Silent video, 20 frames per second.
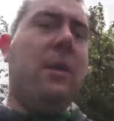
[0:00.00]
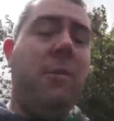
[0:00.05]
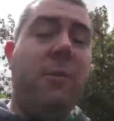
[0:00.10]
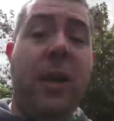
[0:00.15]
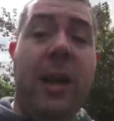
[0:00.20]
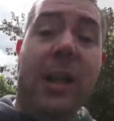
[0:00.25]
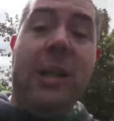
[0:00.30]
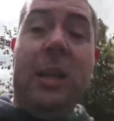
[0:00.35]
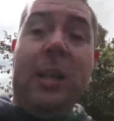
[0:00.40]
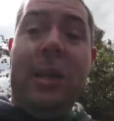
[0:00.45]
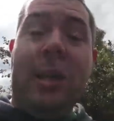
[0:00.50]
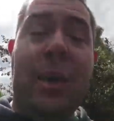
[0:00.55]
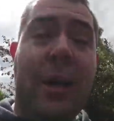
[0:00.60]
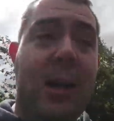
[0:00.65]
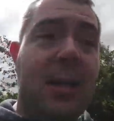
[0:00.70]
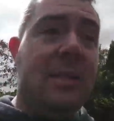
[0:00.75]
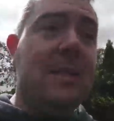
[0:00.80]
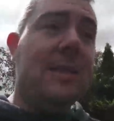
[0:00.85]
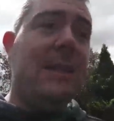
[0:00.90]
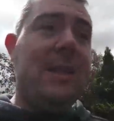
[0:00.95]
vein
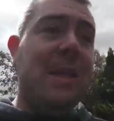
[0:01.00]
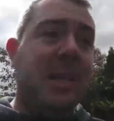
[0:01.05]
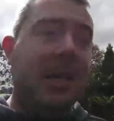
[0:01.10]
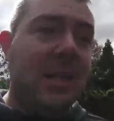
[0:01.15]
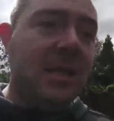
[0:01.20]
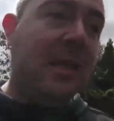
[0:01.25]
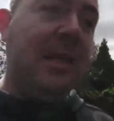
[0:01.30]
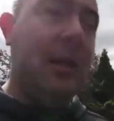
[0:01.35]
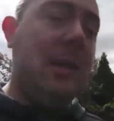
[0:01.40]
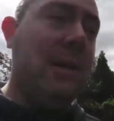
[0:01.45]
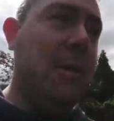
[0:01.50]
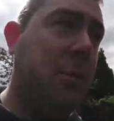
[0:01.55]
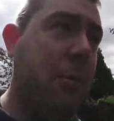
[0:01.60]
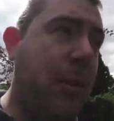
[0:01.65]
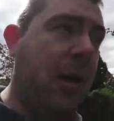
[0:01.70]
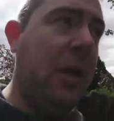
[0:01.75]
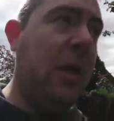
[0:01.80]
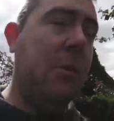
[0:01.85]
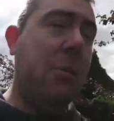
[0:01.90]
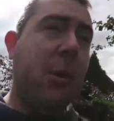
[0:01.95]
as the
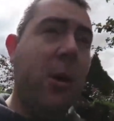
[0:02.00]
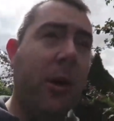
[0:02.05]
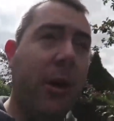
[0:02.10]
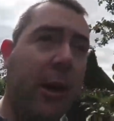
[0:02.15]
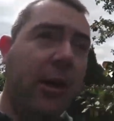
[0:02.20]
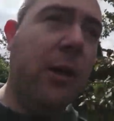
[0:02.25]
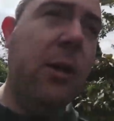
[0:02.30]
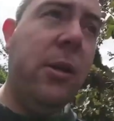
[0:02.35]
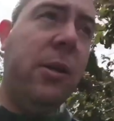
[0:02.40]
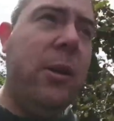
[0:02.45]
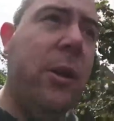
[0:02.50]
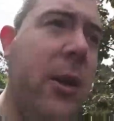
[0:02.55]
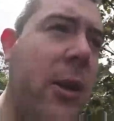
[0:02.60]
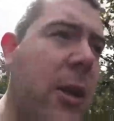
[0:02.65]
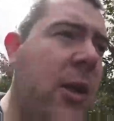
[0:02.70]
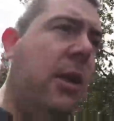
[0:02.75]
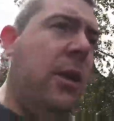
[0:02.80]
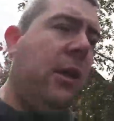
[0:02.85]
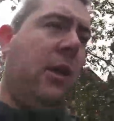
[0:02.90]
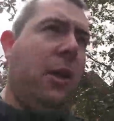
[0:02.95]
Manic Miner,
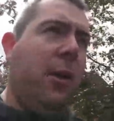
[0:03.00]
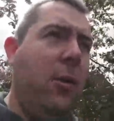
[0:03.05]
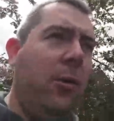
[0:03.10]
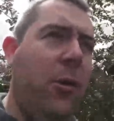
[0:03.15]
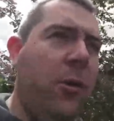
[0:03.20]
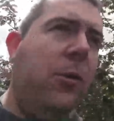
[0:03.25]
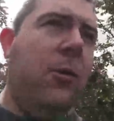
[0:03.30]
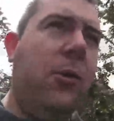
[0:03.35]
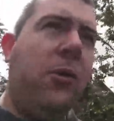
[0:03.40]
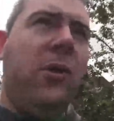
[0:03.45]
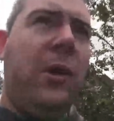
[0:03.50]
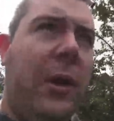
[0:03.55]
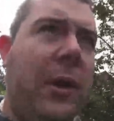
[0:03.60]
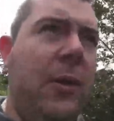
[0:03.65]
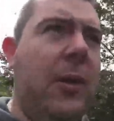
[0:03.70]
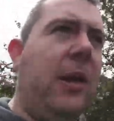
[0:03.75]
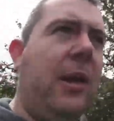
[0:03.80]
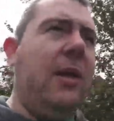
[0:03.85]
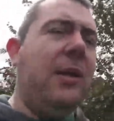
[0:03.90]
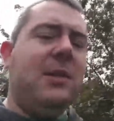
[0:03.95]
there was
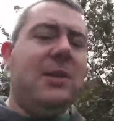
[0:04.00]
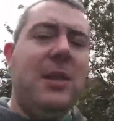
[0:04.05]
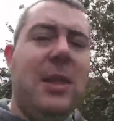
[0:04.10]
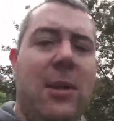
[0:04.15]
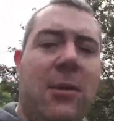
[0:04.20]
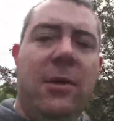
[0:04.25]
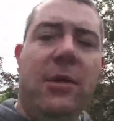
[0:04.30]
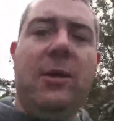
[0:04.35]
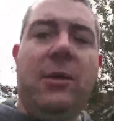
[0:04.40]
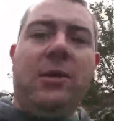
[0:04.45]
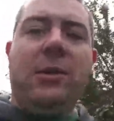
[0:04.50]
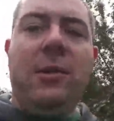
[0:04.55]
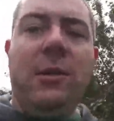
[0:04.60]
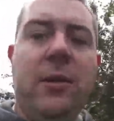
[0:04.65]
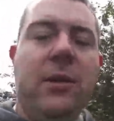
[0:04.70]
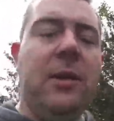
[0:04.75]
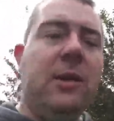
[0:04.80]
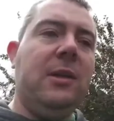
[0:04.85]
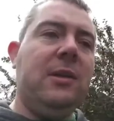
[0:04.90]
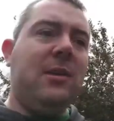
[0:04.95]
also a series
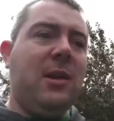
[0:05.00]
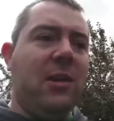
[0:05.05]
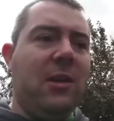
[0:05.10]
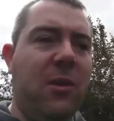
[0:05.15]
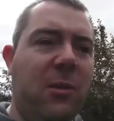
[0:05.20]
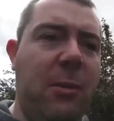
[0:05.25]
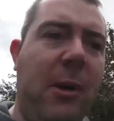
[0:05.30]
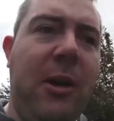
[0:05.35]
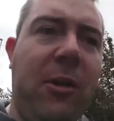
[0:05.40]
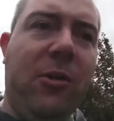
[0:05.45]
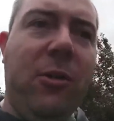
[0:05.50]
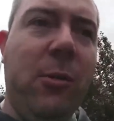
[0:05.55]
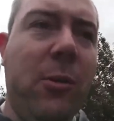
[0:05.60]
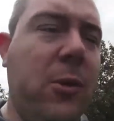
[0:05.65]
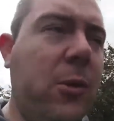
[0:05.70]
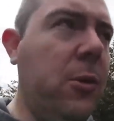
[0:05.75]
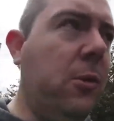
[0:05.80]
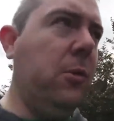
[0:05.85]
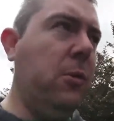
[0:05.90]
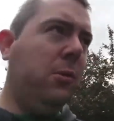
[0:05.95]
on the ZX Spectrum
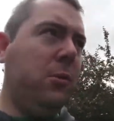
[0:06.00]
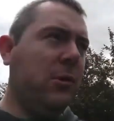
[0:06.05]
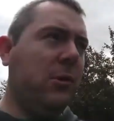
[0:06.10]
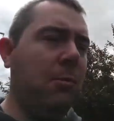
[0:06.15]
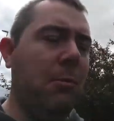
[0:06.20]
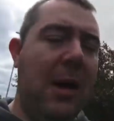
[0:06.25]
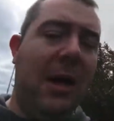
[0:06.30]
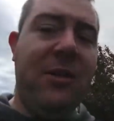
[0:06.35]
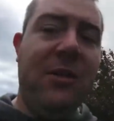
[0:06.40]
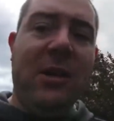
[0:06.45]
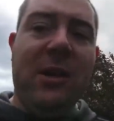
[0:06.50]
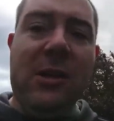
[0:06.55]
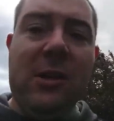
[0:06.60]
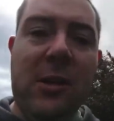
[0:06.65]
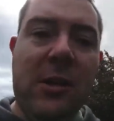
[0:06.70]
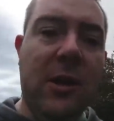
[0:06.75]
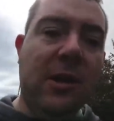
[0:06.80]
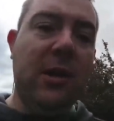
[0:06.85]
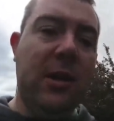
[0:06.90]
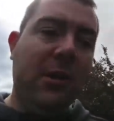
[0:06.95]
called Magic
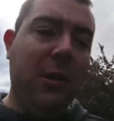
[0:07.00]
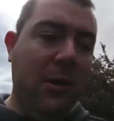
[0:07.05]
Knight.